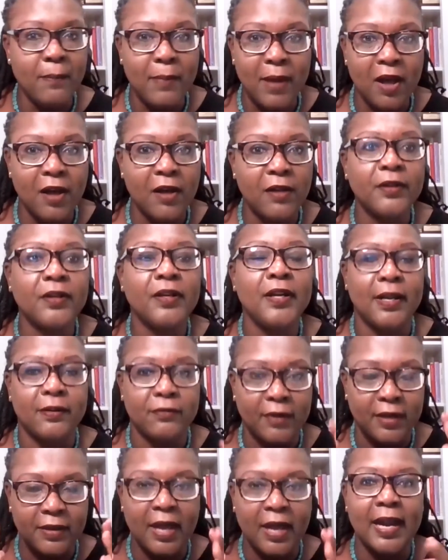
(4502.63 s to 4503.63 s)
PayPal and I,
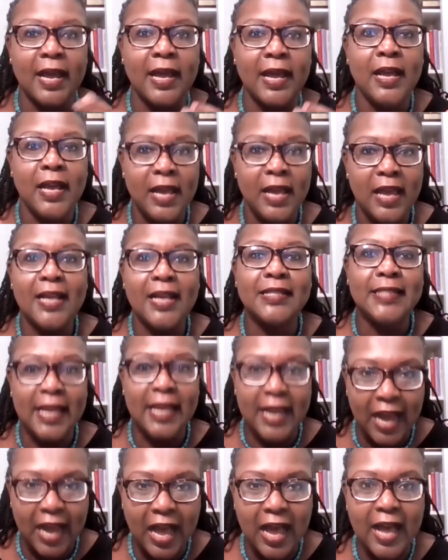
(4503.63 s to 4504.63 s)
right, and I and I
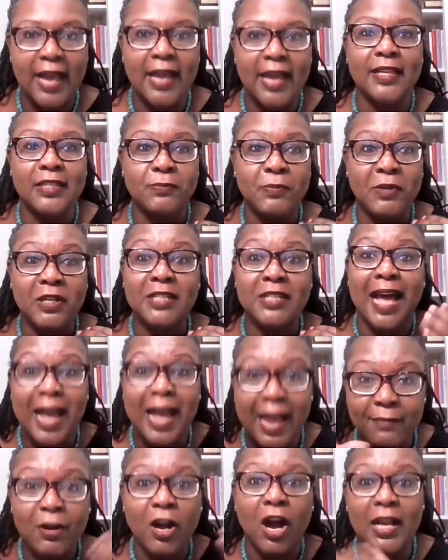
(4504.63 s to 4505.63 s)
say I, that's because
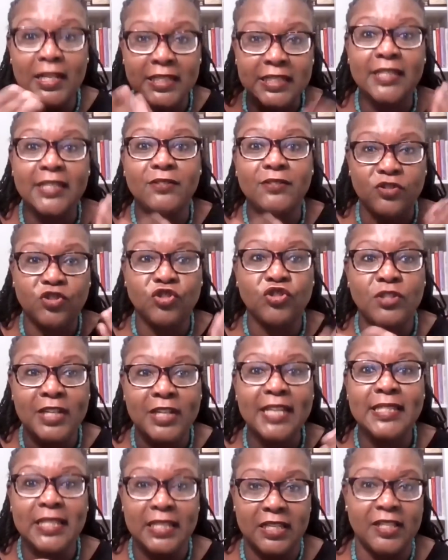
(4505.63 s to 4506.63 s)
I'm constantly
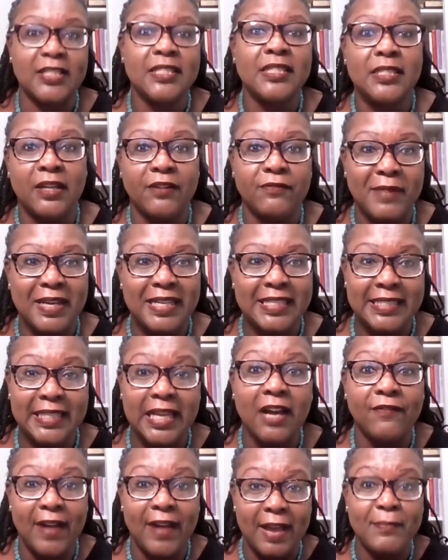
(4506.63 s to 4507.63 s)
testing this stuff
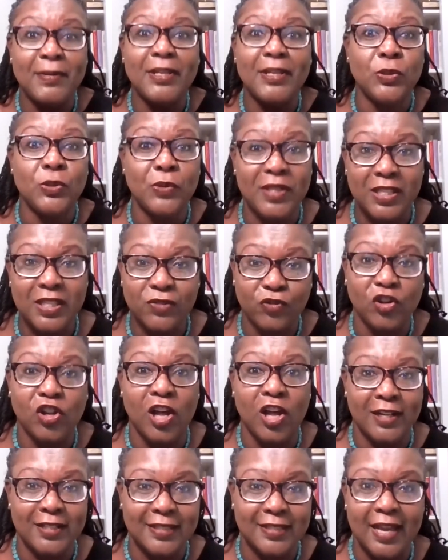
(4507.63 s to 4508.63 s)
myself. I've been doing this for a
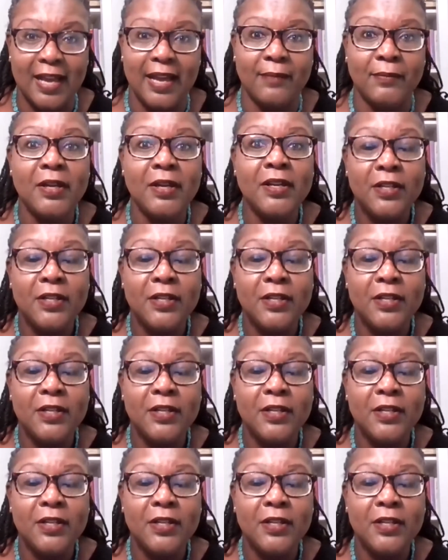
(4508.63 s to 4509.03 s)
long time.